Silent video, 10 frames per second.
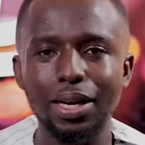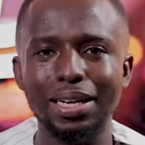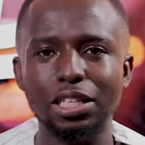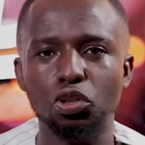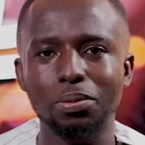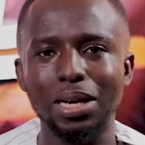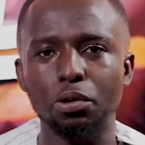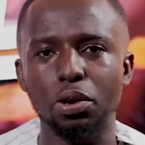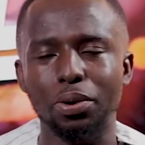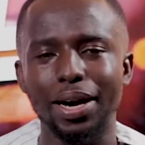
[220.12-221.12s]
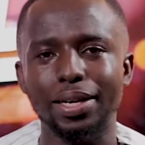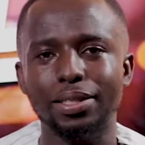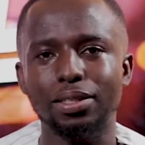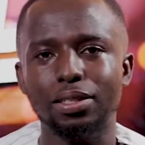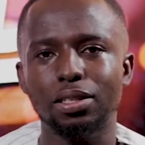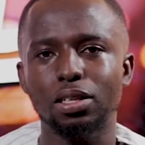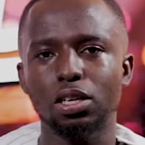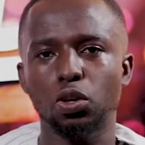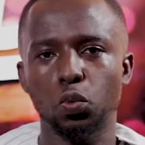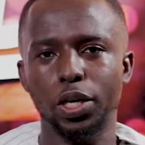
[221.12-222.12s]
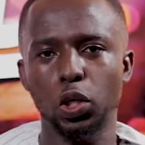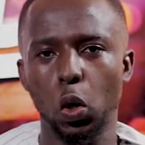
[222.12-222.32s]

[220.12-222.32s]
the scripture we read, we